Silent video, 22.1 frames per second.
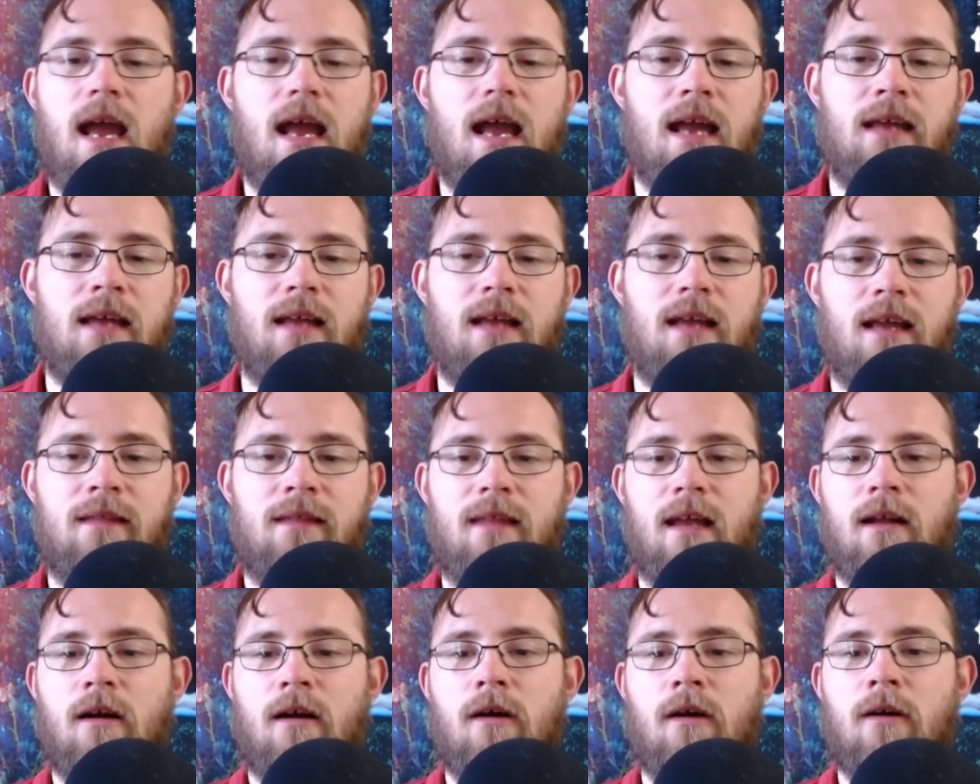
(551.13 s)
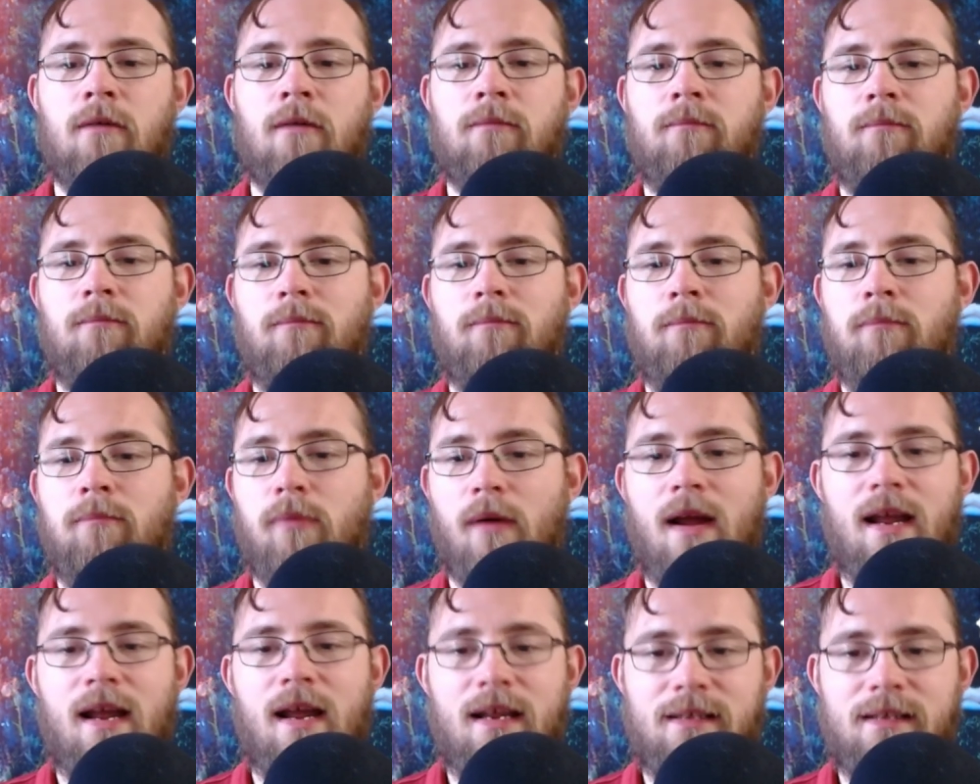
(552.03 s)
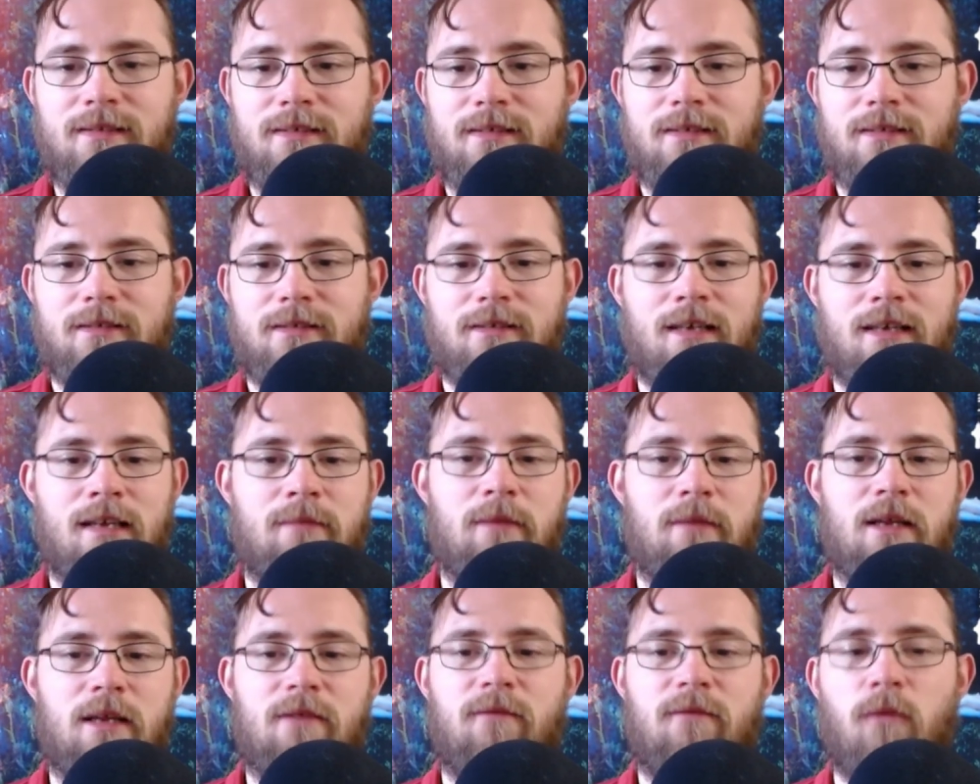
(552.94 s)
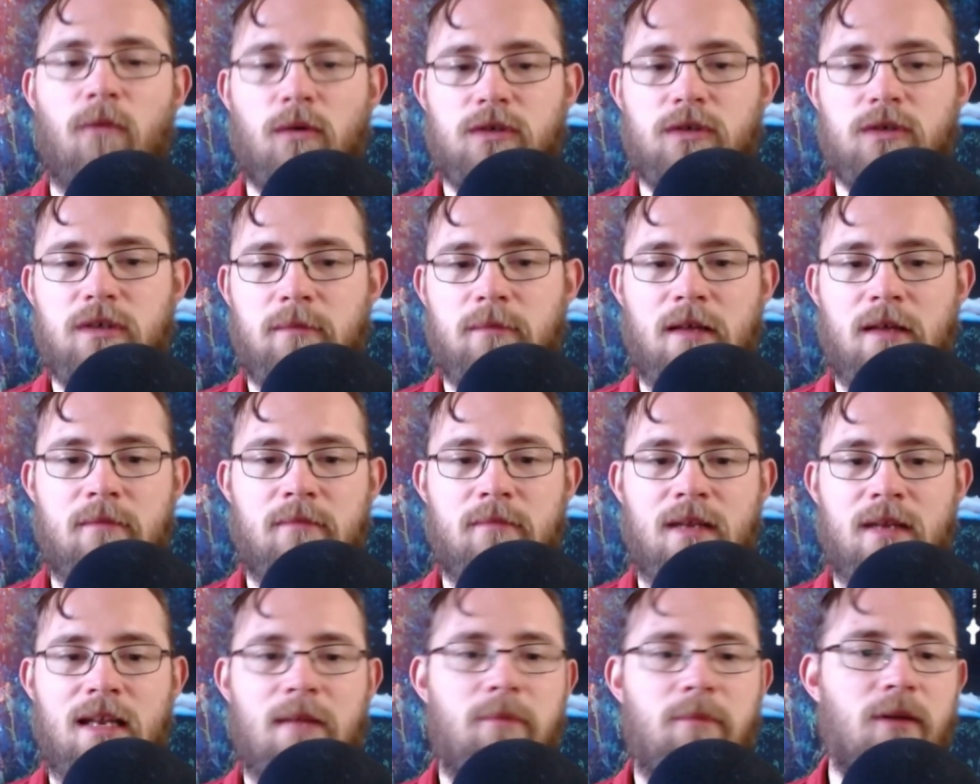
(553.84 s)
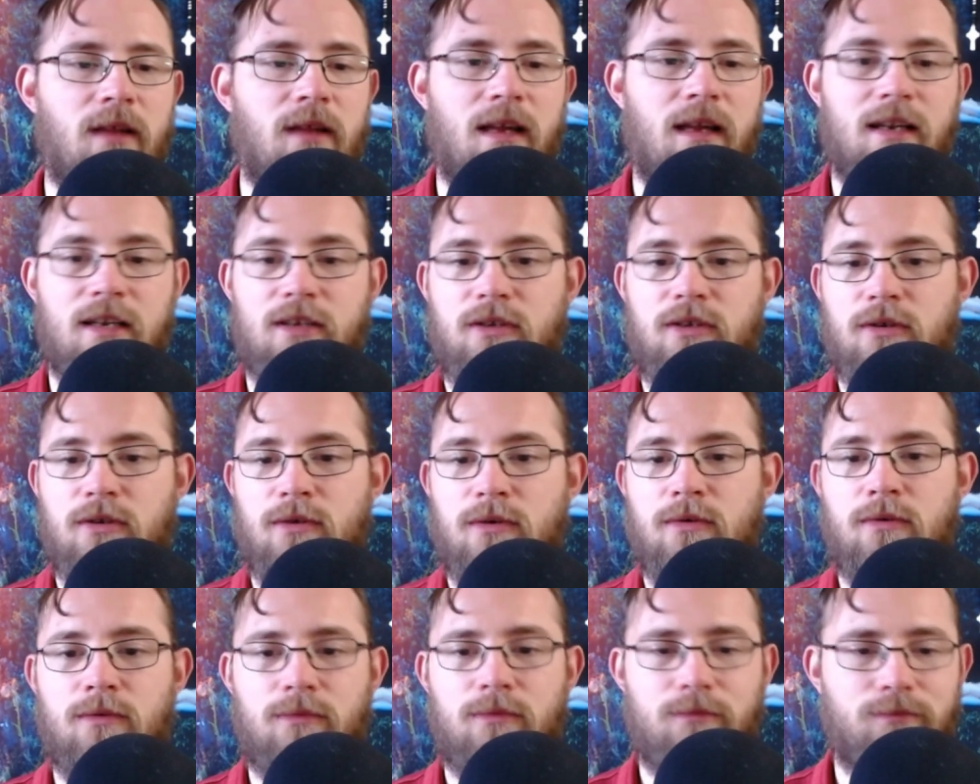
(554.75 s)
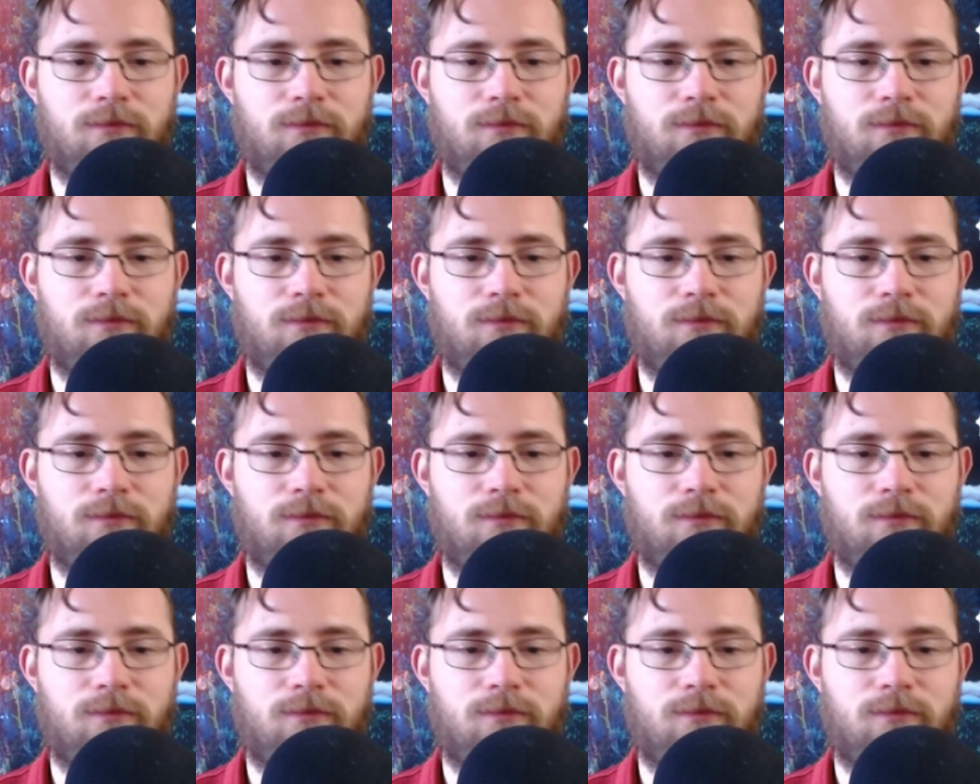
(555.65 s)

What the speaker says: and that our brains can be forcibly manipulated to